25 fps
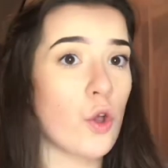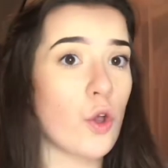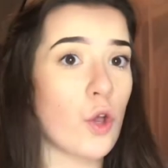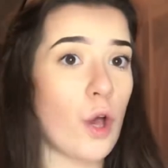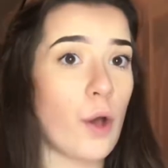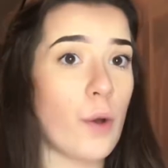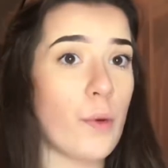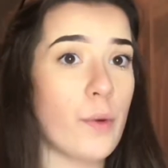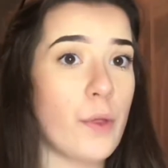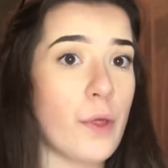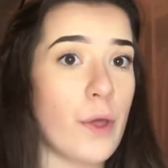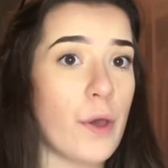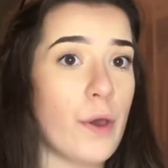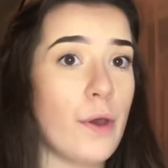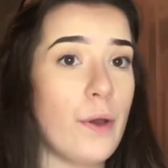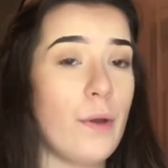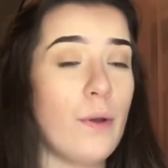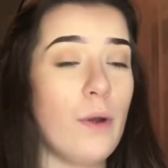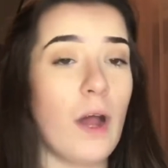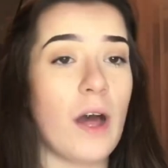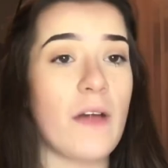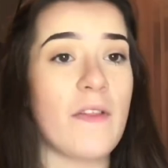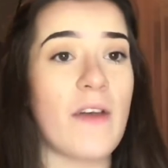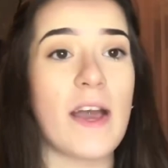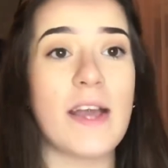go
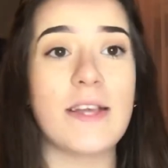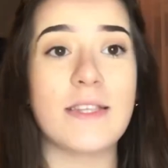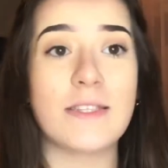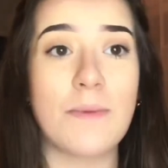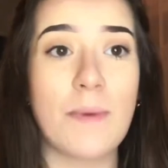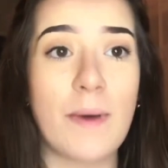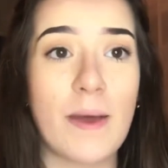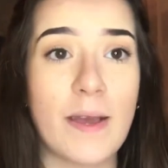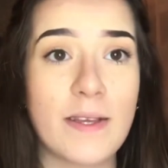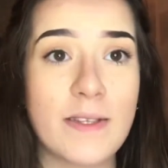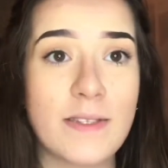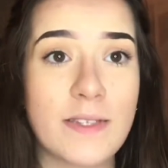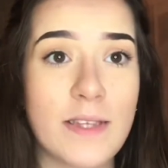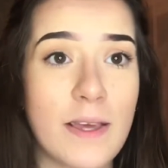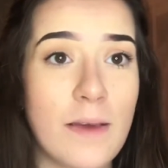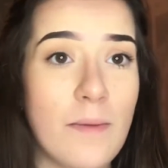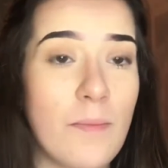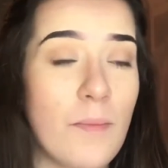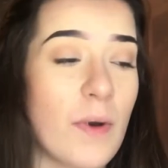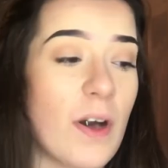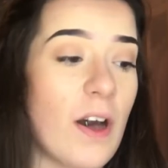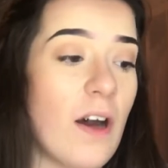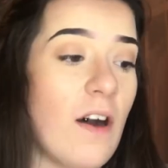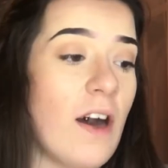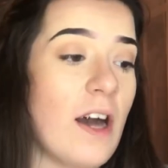you, like, that is
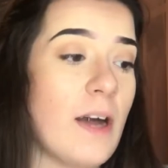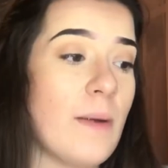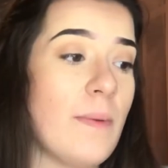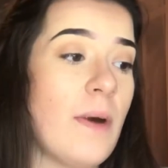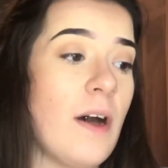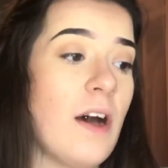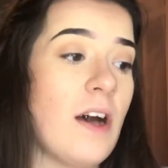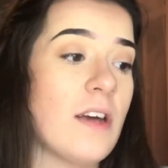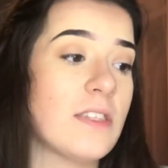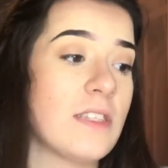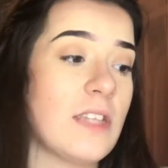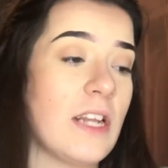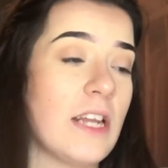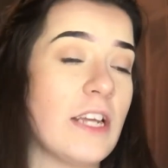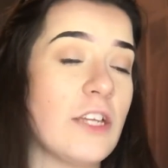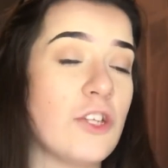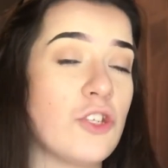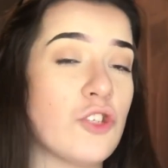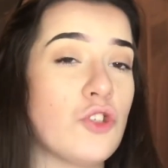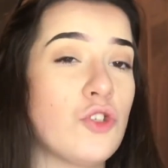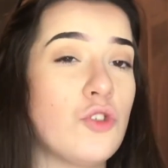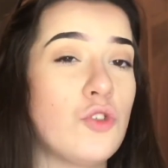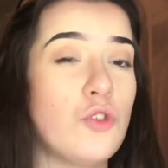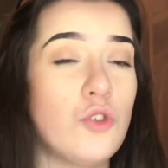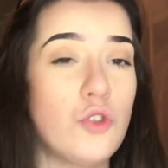amazing, but I personally
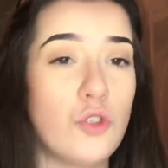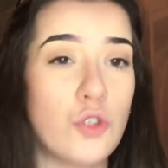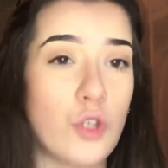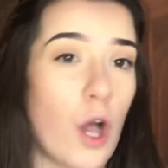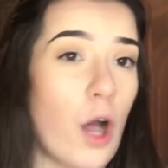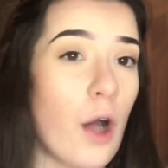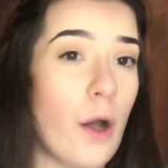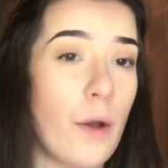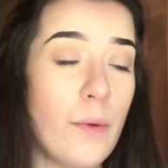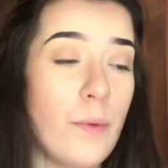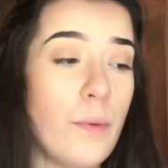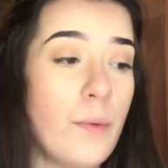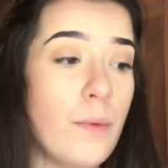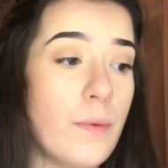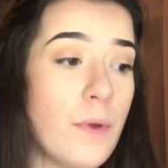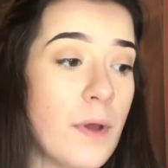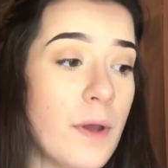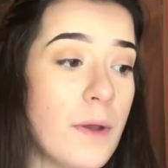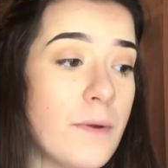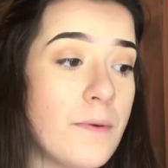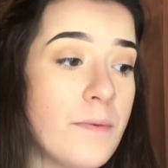just don't.